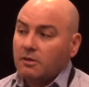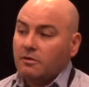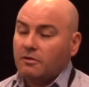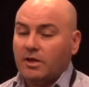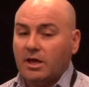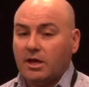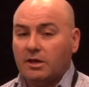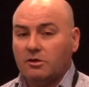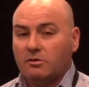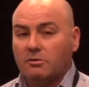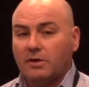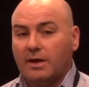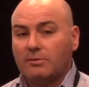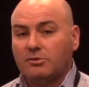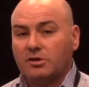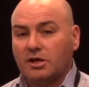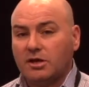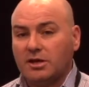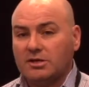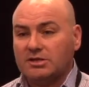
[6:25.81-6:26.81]
then you're able
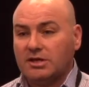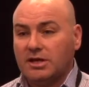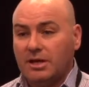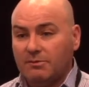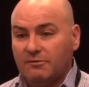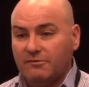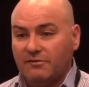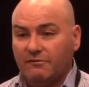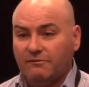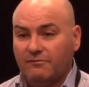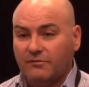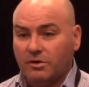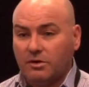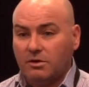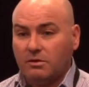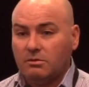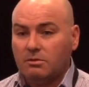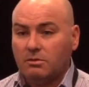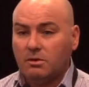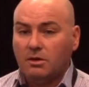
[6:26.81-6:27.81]
to collect a heap of
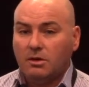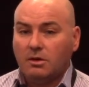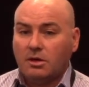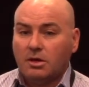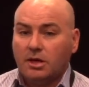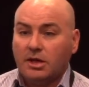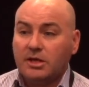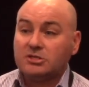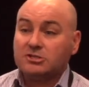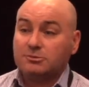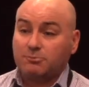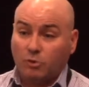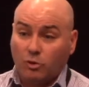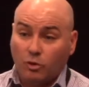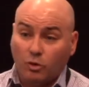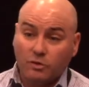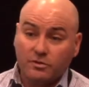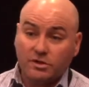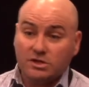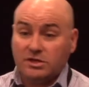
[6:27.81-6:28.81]
info,
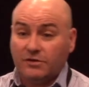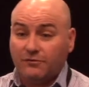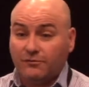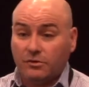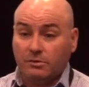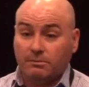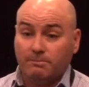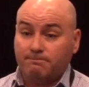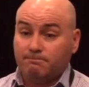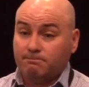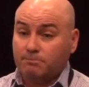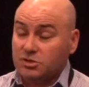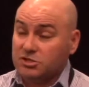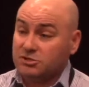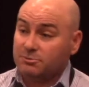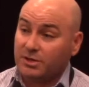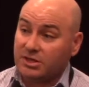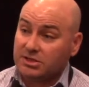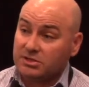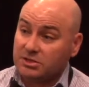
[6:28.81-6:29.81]
explore the different
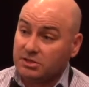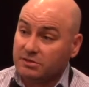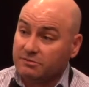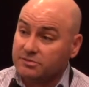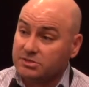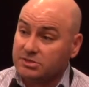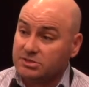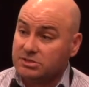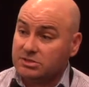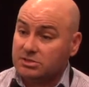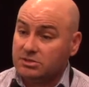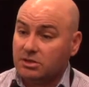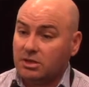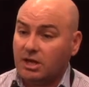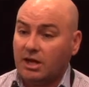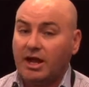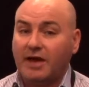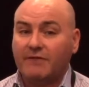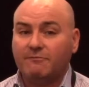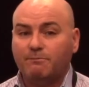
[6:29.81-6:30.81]
perspectives,
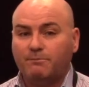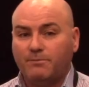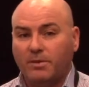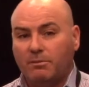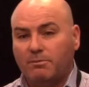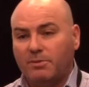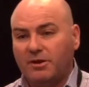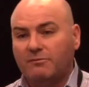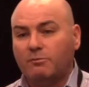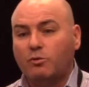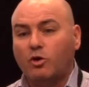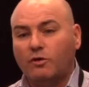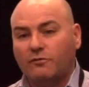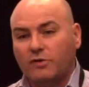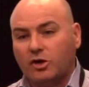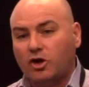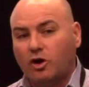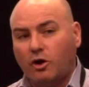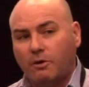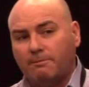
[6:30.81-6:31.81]
and have a bit more of
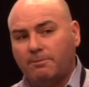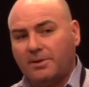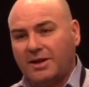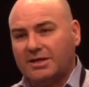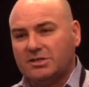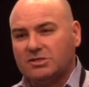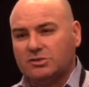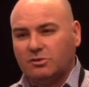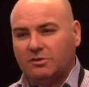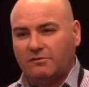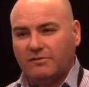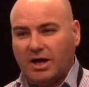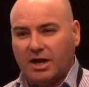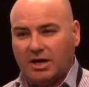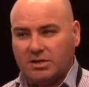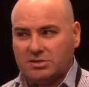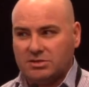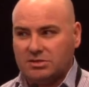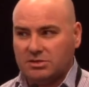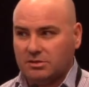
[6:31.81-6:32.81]
a complex sort of
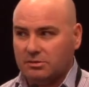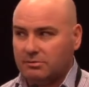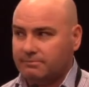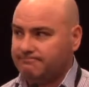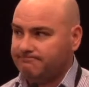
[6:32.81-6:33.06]
answer.